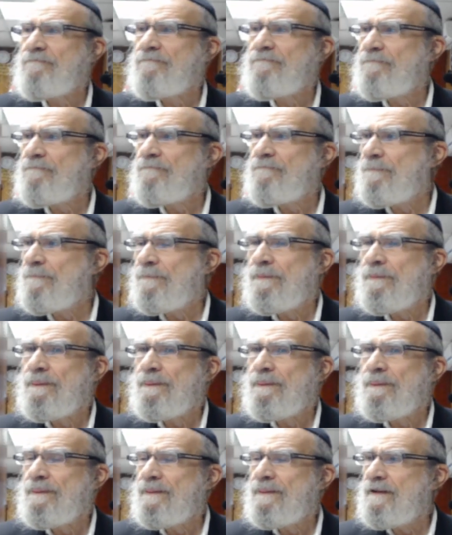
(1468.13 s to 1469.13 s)

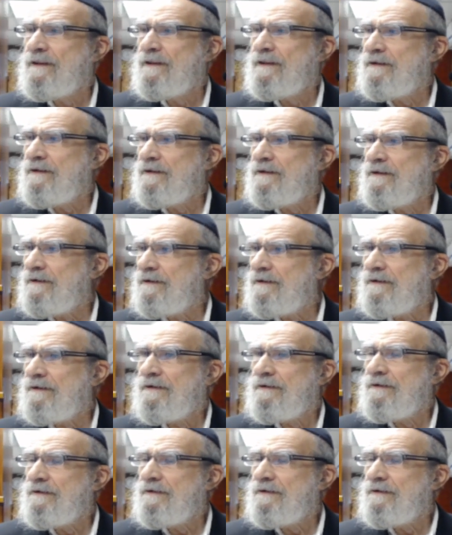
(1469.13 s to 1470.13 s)

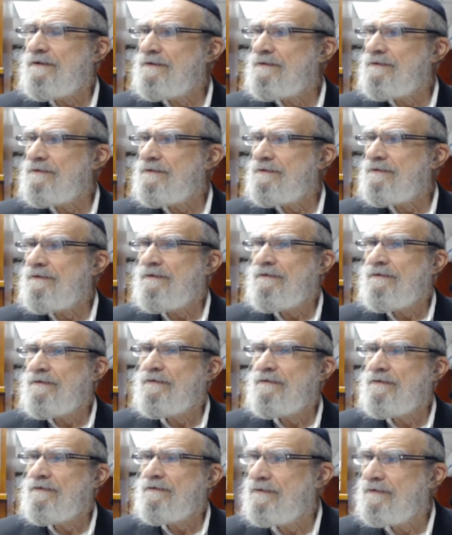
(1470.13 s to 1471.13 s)

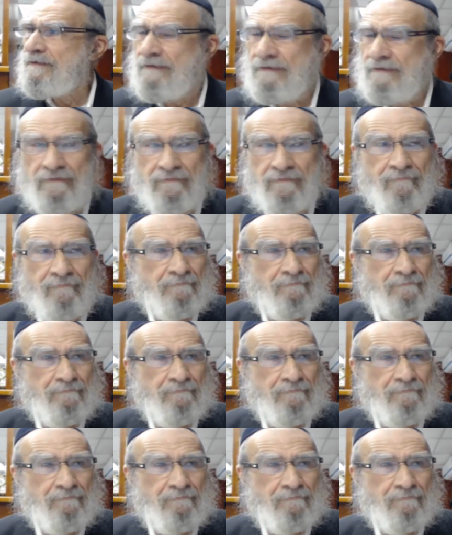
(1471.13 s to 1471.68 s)
(no one is talking)